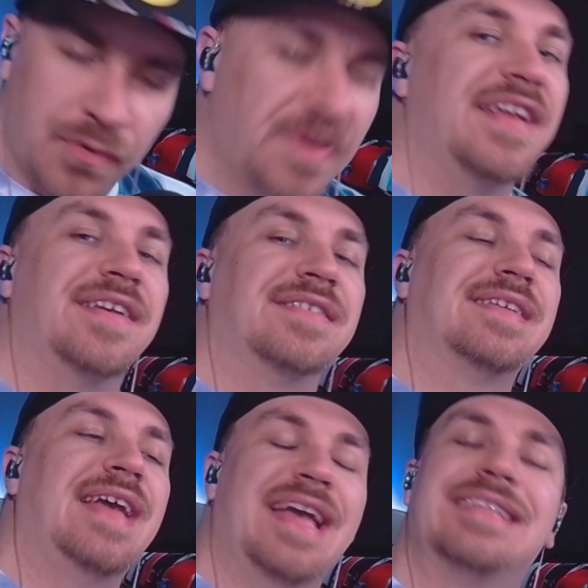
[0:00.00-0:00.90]
Greetings
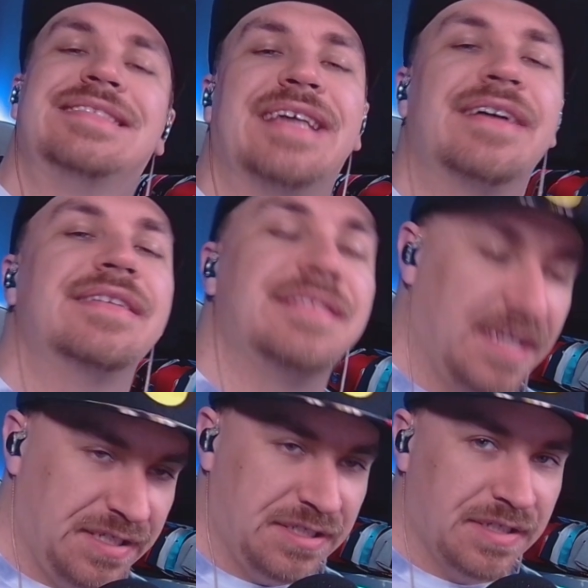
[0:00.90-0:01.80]
and
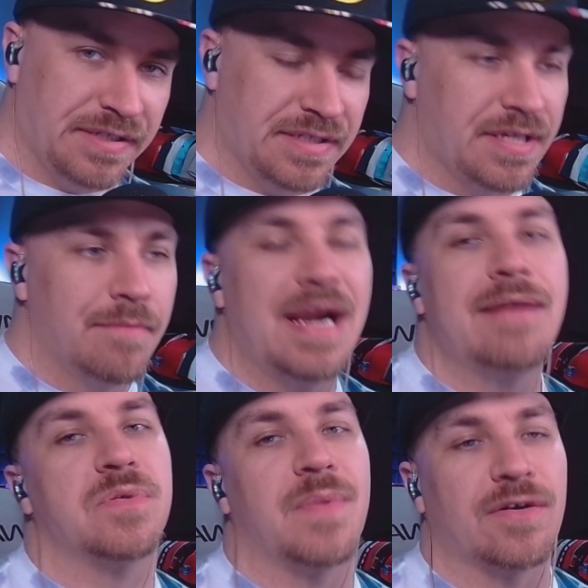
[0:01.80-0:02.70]
salutations. My name
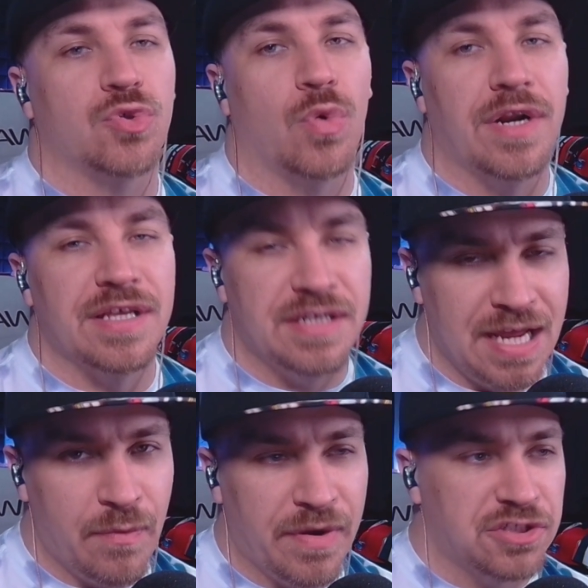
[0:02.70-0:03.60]
is Michael Schwahn, and
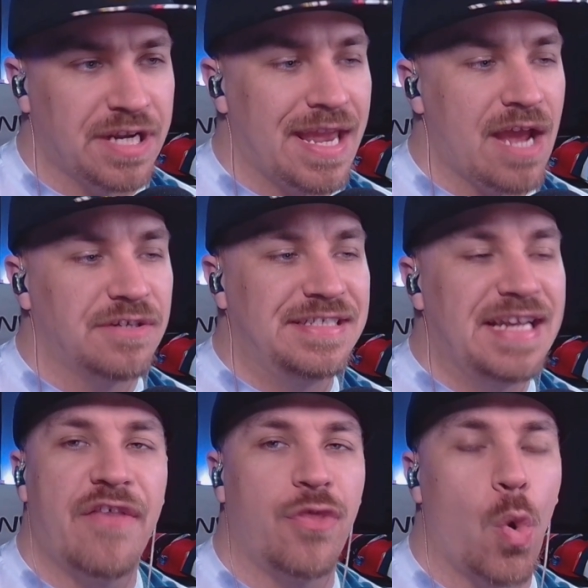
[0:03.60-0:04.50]
today we are checking out
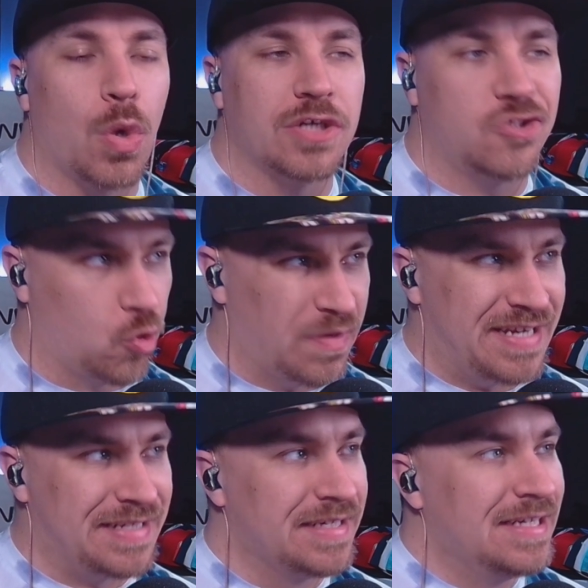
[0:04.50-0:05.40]
Death or
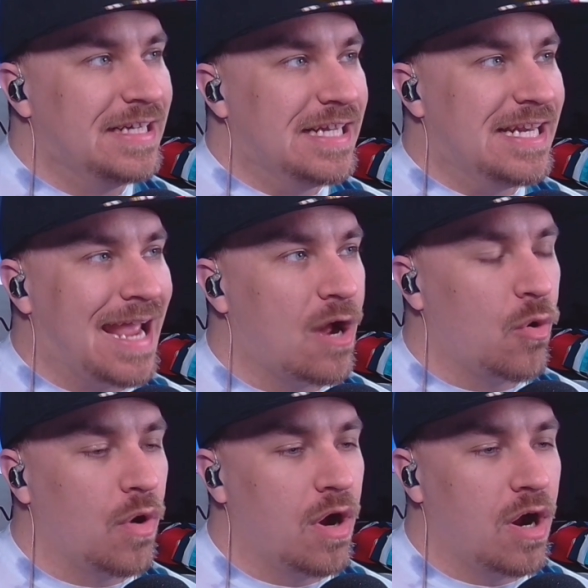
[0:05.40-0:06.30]
Treat.
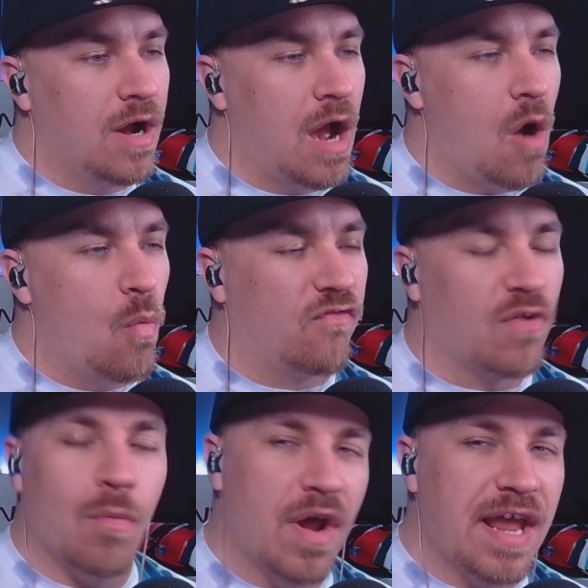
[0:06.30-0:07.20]
Now,
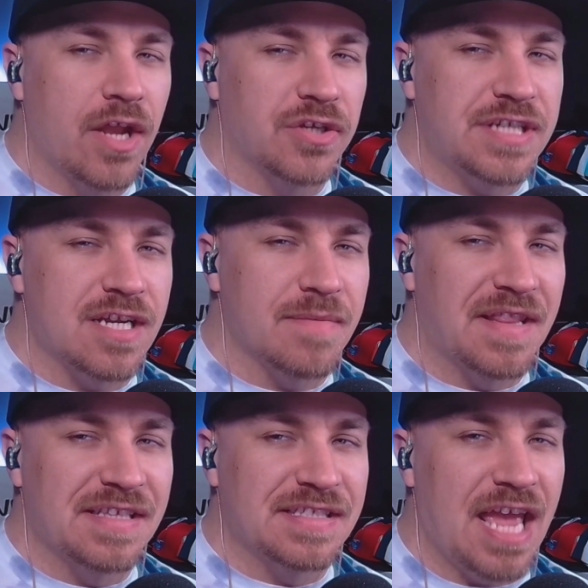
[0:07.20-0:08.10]
from what I understand
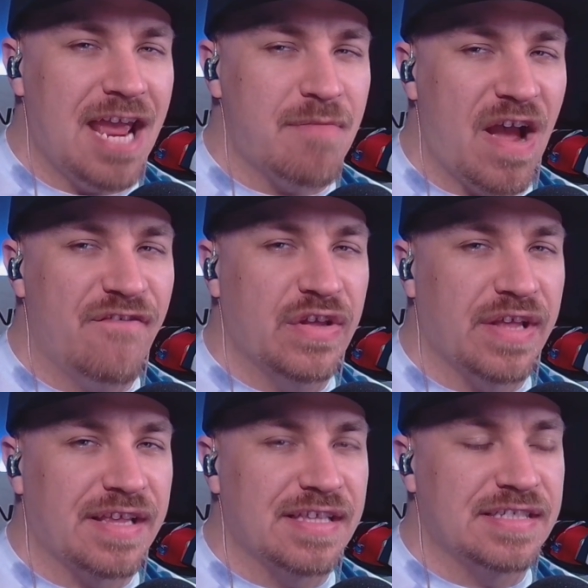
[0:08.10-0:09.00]
about this game, I feel
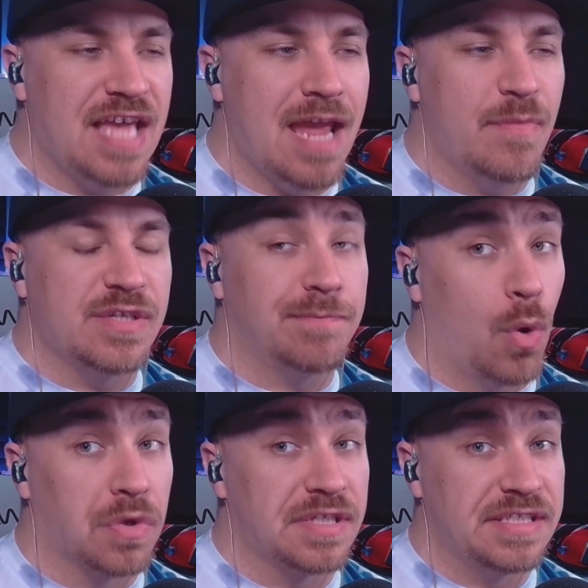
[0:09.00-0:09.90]
like this game is
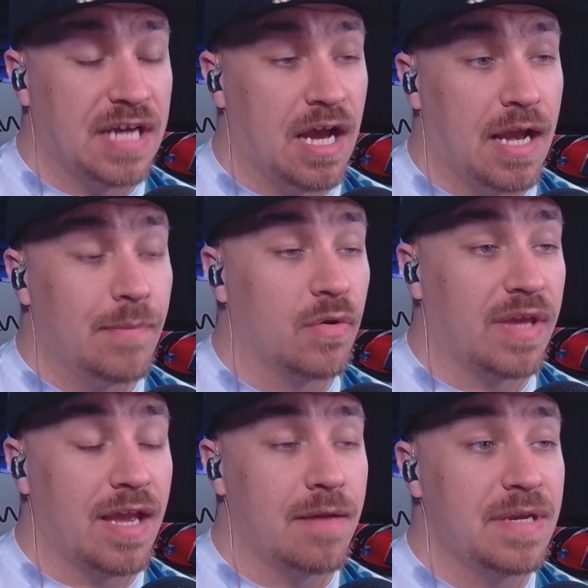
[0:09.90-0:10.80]
poorly timed,
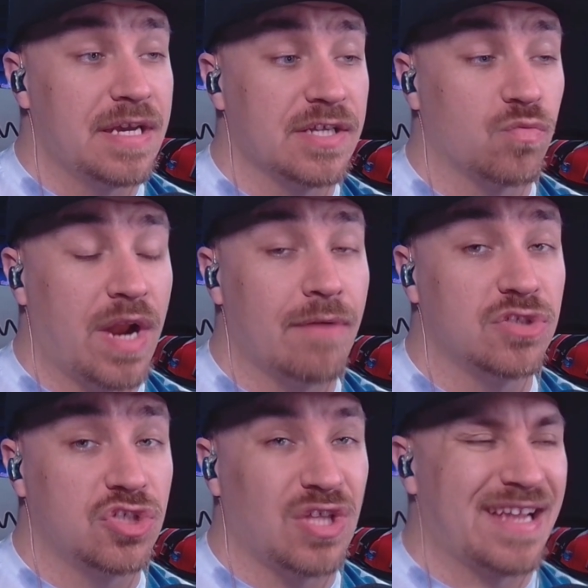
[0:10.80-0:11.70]
okay? Because when I
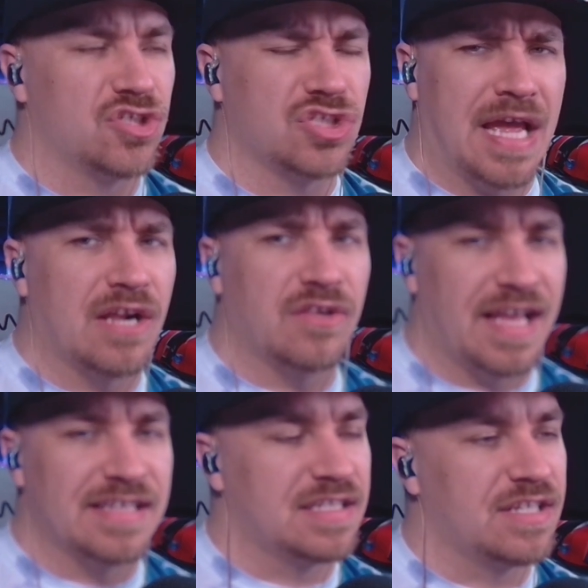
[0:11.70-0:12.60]
was like just kind of
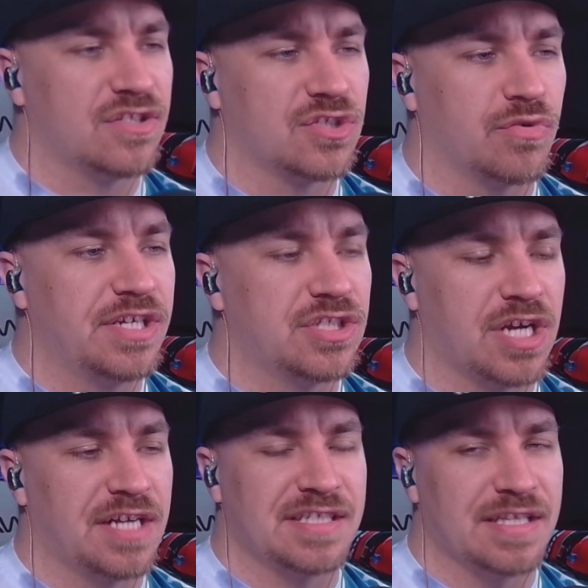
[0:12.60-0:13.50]
glancing at the
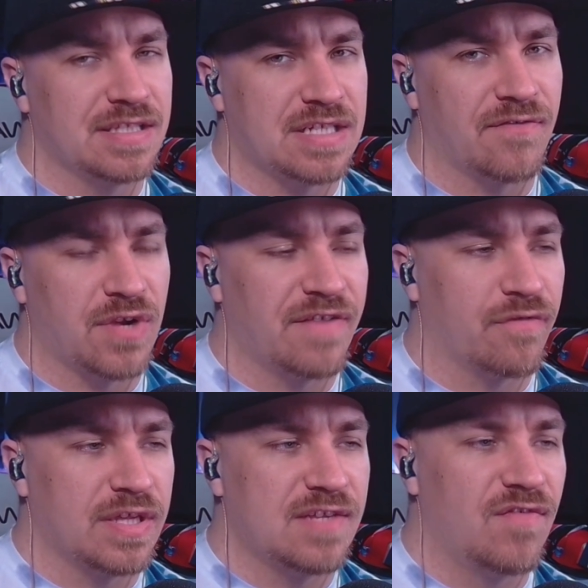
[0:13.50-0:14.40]
screenshots, getting stuff ready for
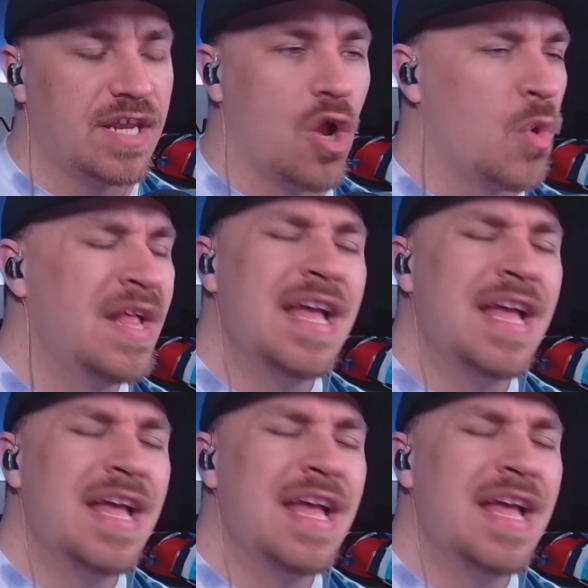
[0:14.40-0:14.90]
this video,